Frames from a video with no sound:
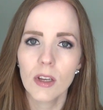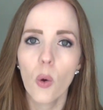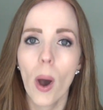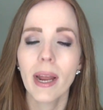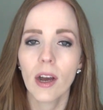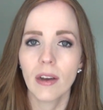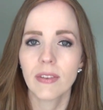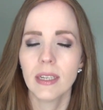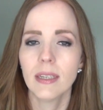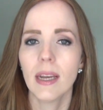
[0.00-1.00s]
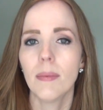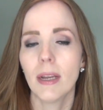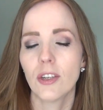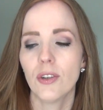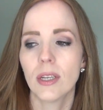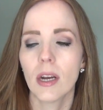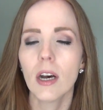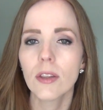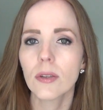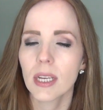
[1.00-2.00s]
quite often, and make sure you get
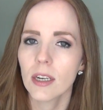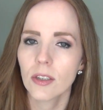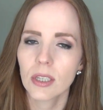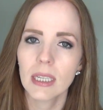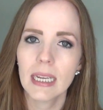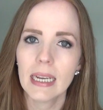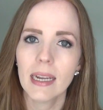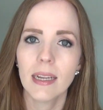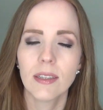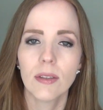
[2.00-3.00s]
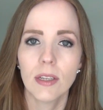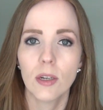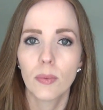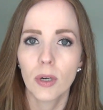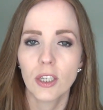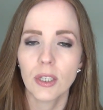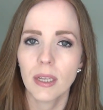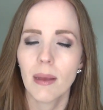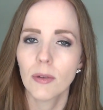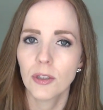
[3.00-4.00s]
all those hairs clean and so that your brush is
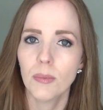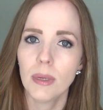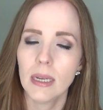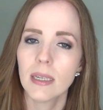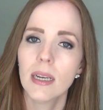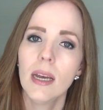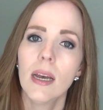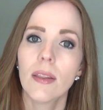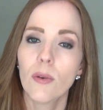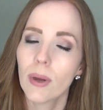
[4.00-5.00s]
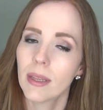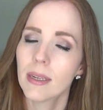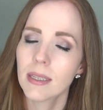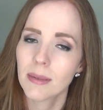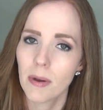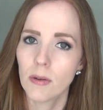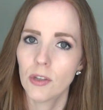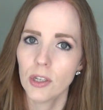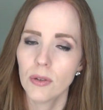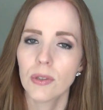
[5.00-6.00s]
able to beat the way that it's
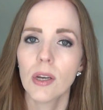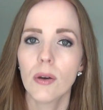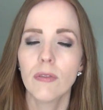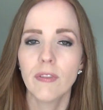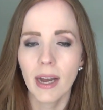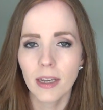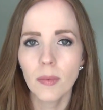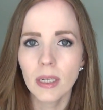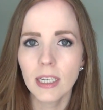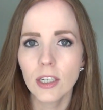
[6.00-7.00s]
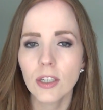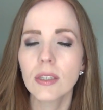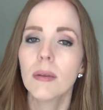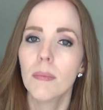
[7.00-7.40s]
supposed to. So vacuum cleaners,